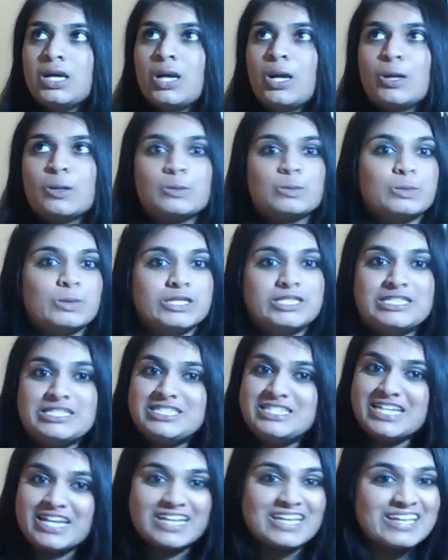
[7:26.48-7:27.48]

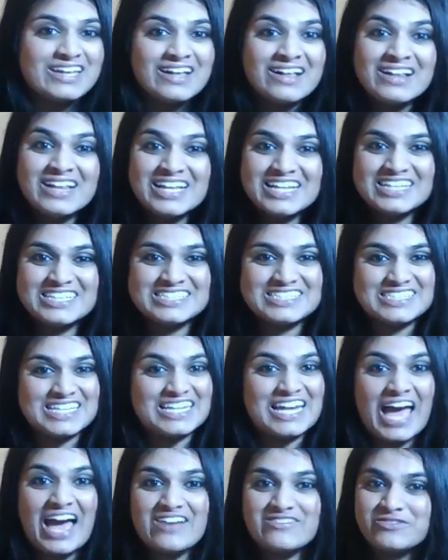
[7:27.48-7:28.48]
ridiculous in
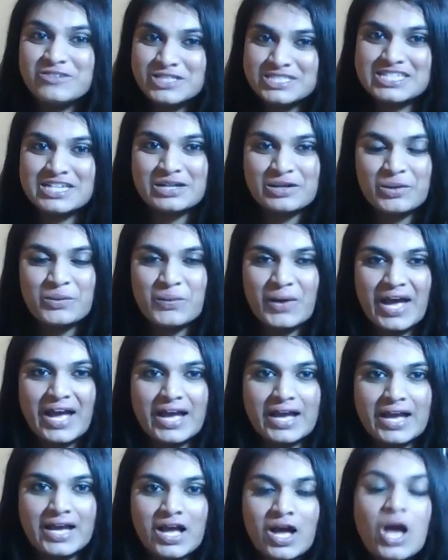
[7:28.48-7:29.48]
every single
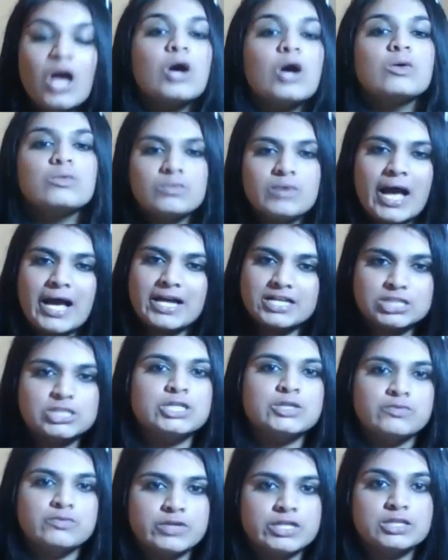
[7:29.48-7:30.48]
way.
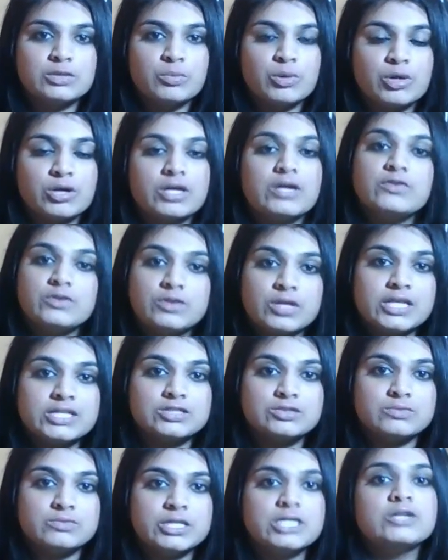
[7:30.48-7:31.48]
Actually read the book. If you like
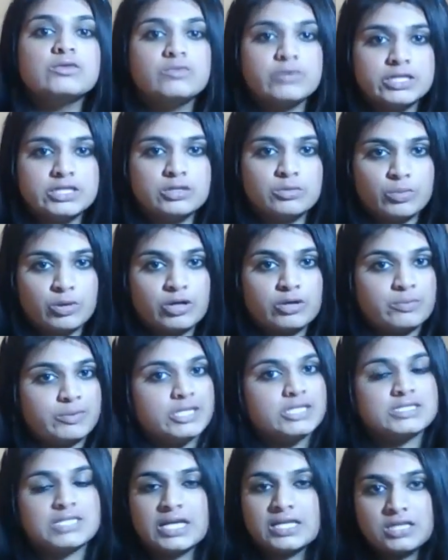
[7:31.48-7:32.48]
to read the book
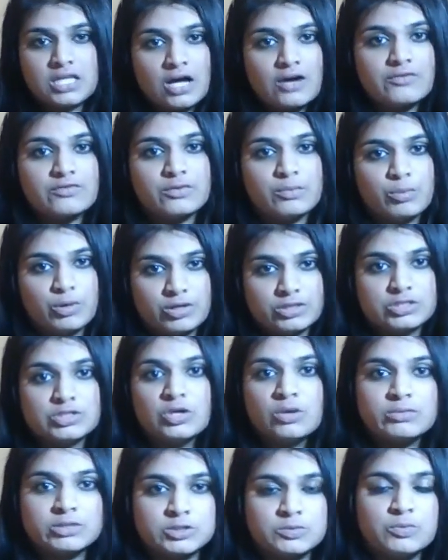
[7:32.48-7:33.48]
because I love the book
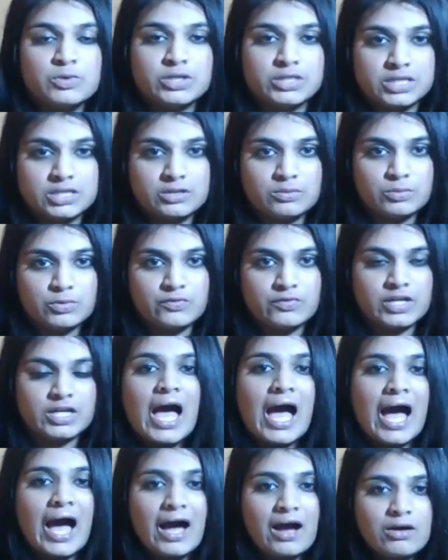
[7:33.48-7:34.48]
so much more than the movie.
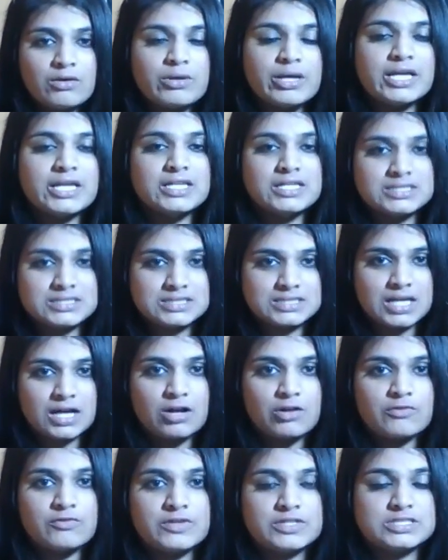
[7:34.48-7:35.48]
How in
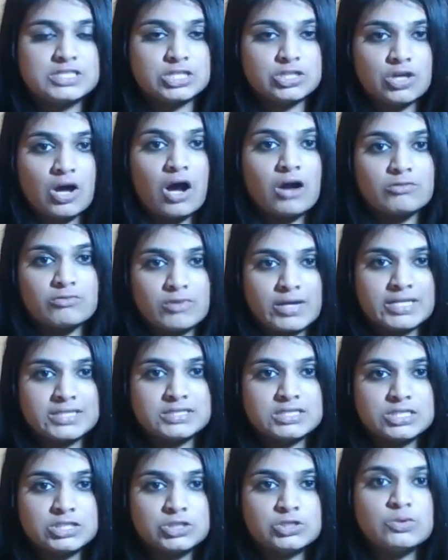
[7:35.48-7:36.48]
itself is it not
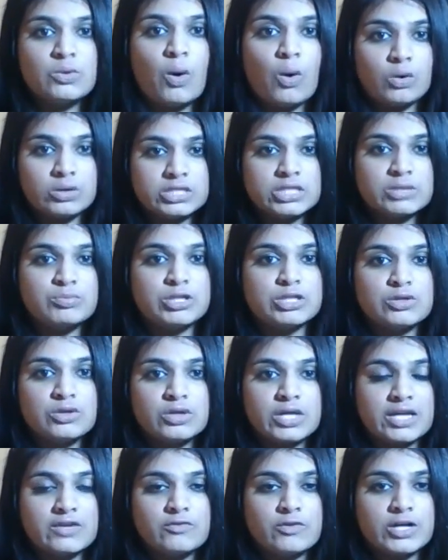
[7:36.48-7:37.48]
racist to only be
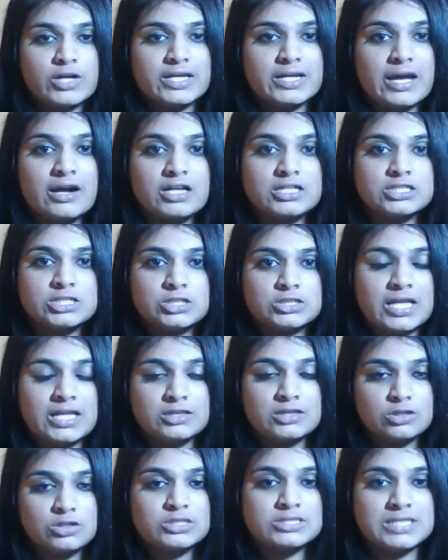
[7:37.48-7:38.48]
looking for a character
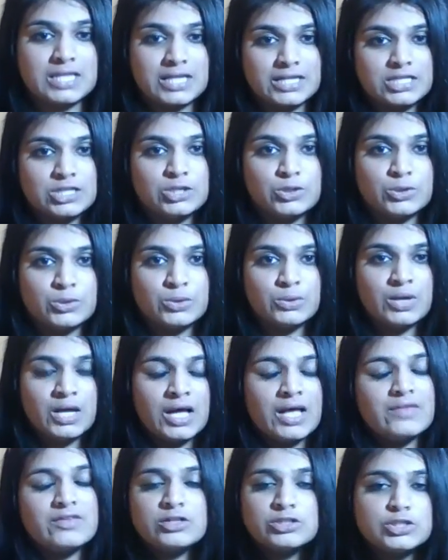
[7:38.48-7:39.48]
that looks like you?
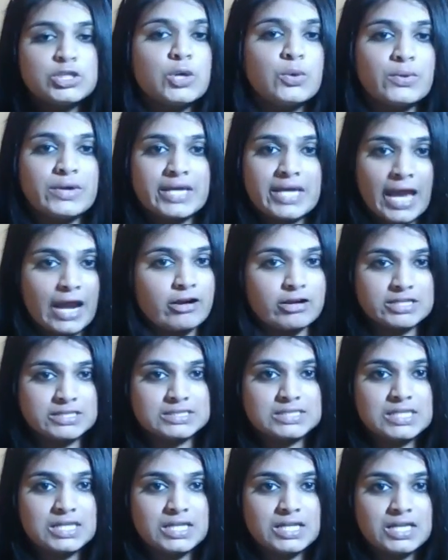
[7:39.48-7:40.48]
There's no
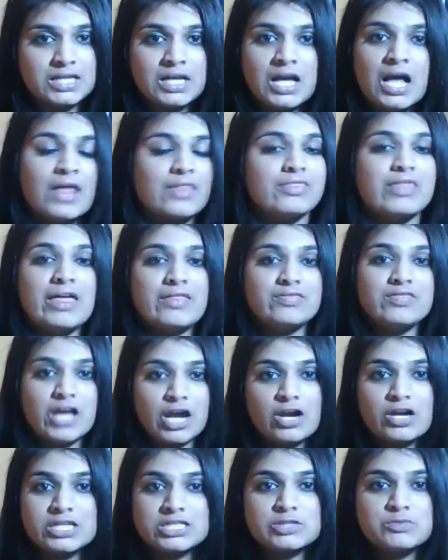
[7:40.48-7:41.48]
guarantee that
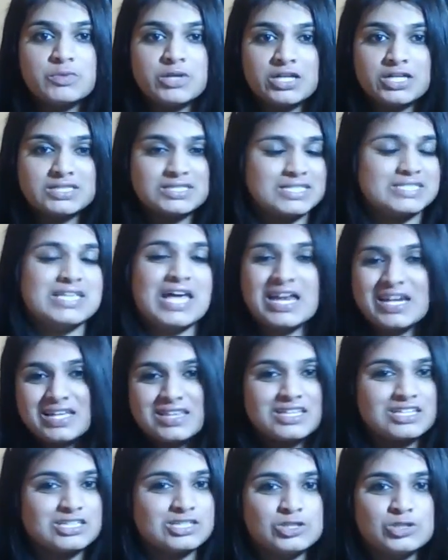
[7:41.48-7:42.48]
their experience has
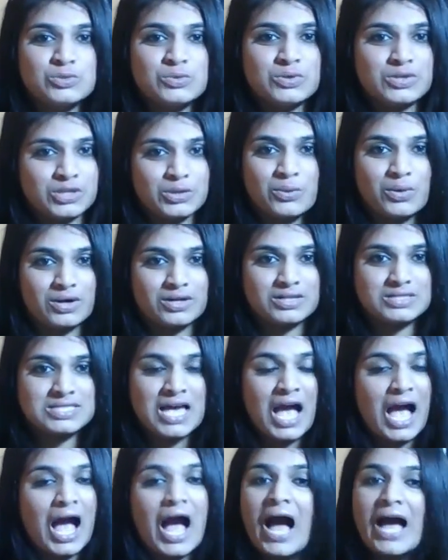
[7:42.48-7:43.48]
anything to do with yours.
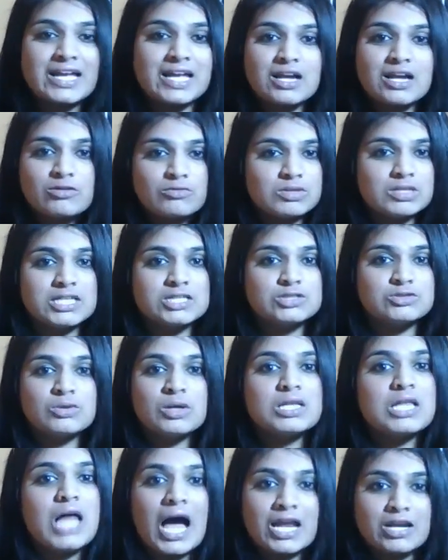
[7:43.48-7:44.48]
I can't relate to a
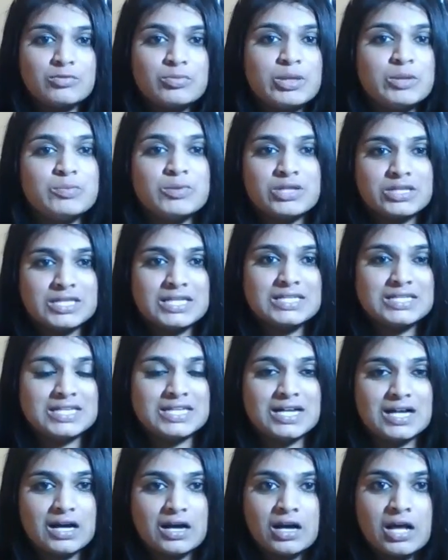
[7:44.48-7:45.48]
lot of people in
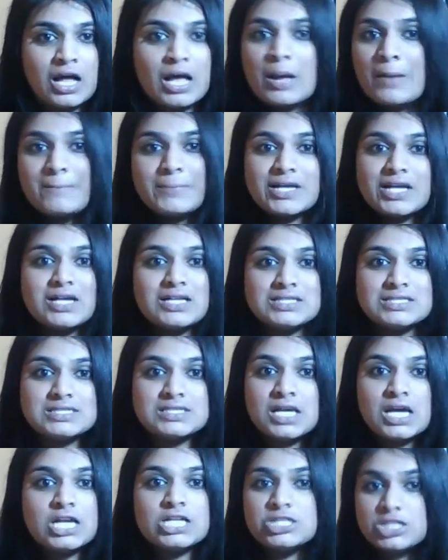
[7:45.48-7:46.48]
India because
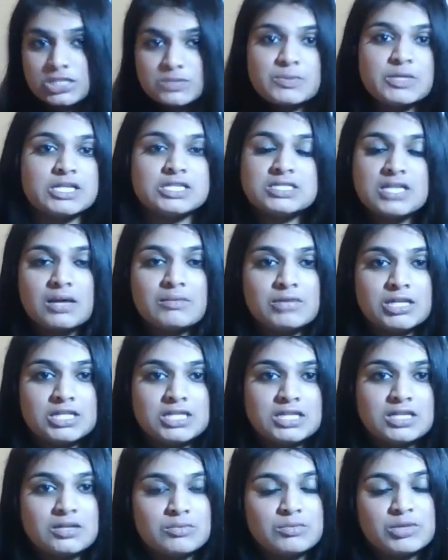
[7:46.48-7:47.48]
just because I'm
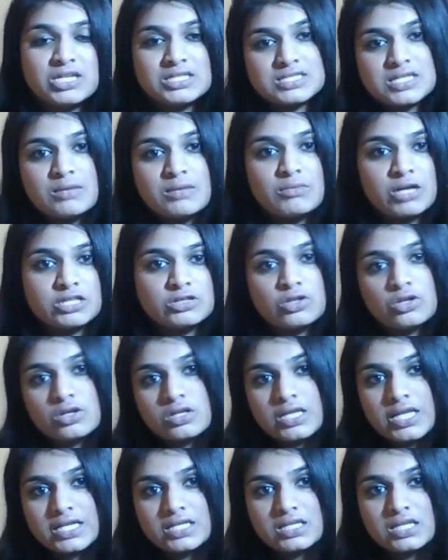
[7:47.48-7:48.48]
Indian and because I might look
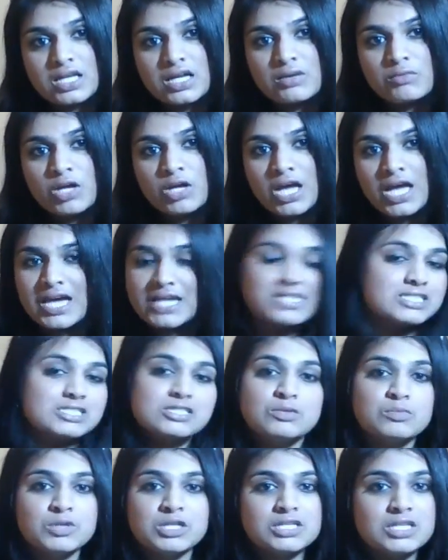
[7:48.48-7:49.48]
like them, it
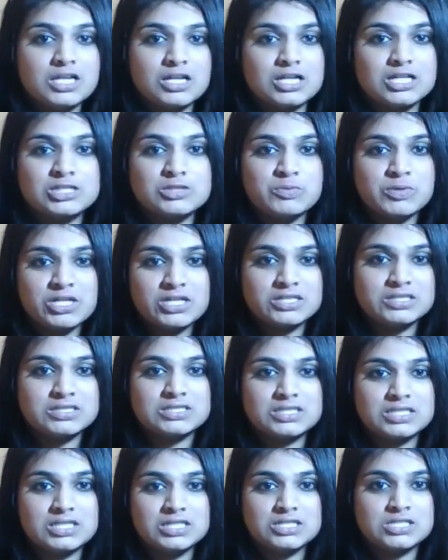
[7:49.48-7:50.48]
doesn't mean that our
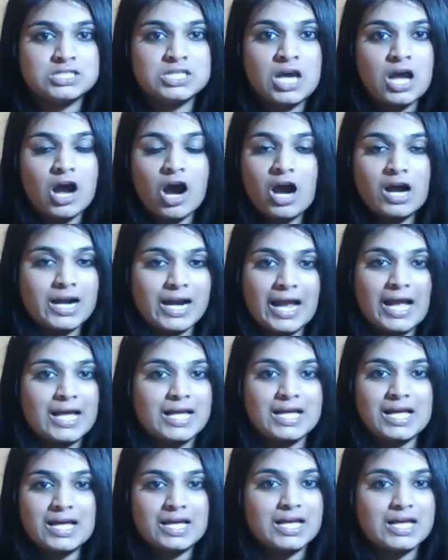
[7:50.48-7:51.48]
experiences are
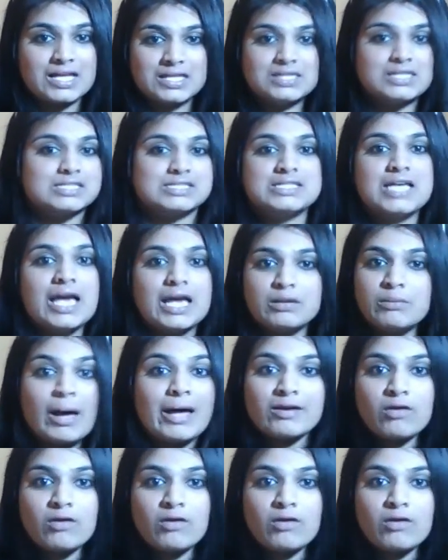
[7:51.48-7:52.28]
the same at